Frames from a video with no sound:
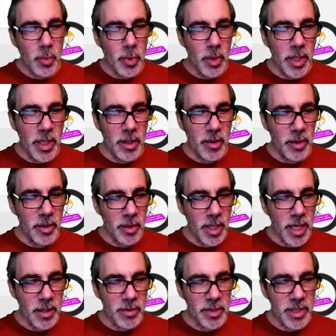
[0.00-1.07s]
here in your
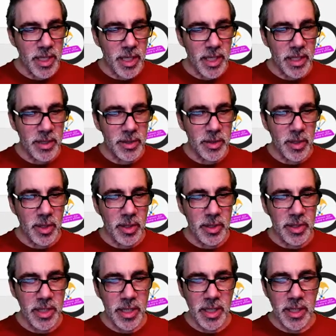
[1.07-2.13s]
account settings. You're going to
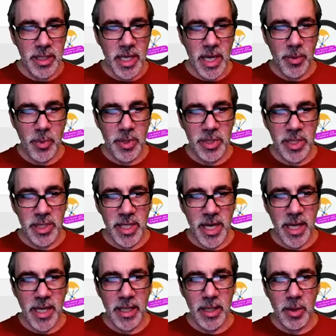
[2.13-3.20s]
see a tab where it says
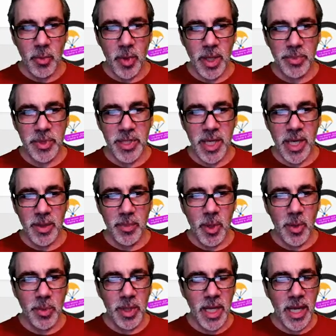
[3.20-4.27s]
edit your website and
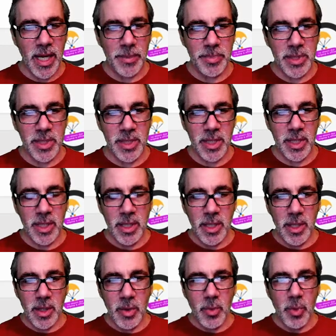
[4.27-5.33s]
mobile apps.
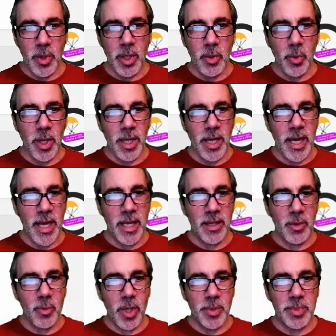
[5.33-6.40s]
We're going to want to add the
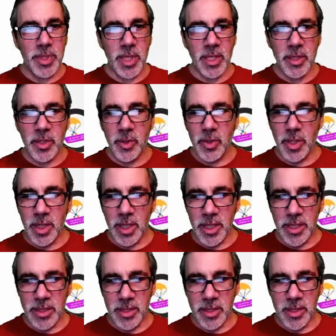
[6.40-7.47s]
website to the
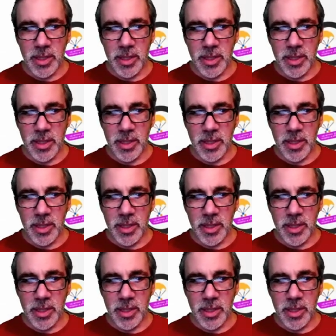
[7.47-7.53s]
list.